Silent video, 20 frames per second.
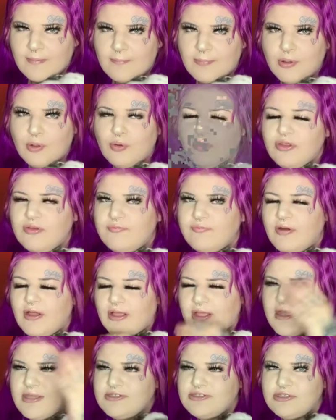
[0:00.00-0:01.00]
But who the
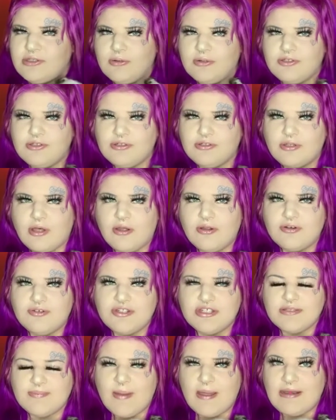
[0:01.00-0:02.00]
fuck has $200
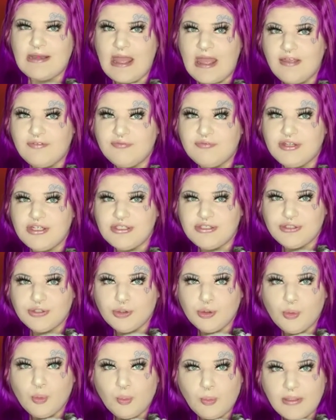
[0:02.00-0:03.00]
to spend every
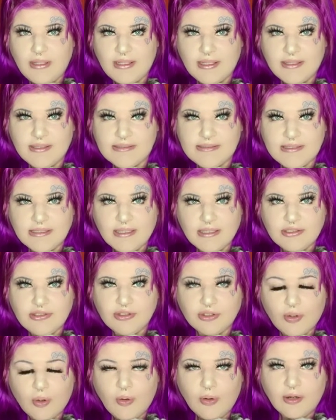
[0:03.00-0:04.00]
2 weeks to get
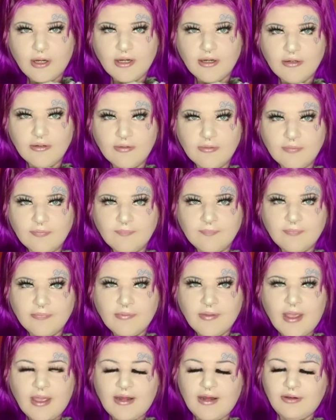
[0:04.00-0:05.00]
to court?
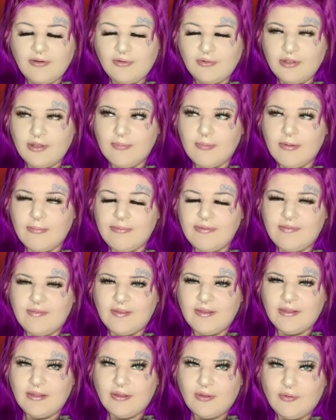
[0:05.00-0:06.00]
And I know you're probably
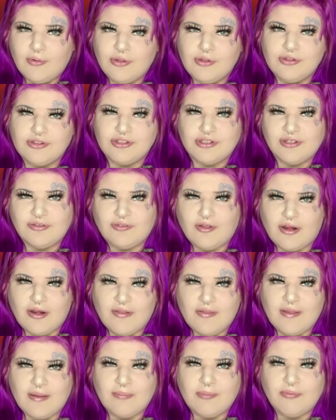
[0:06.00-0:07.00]
thinking, oh, you should have thought
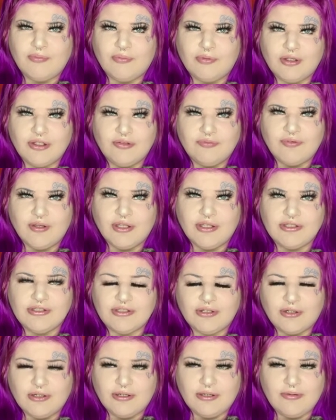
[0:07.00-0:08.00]
of that before you fucking
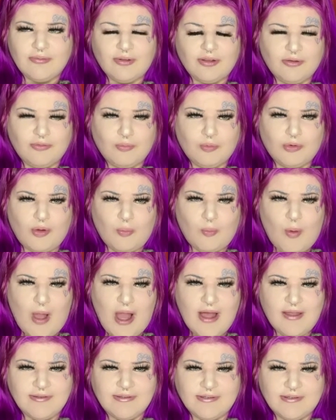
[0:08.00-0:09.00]
started
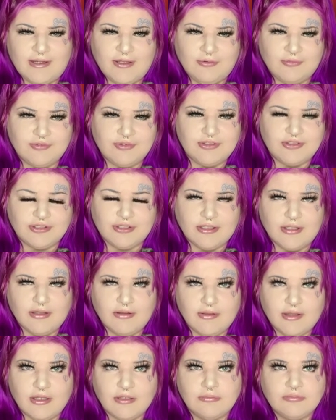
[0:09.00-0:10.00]
wilding out and shit.
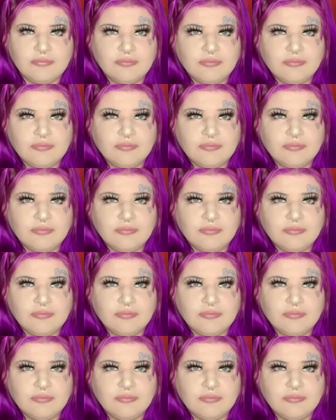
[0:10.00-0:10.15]
Like,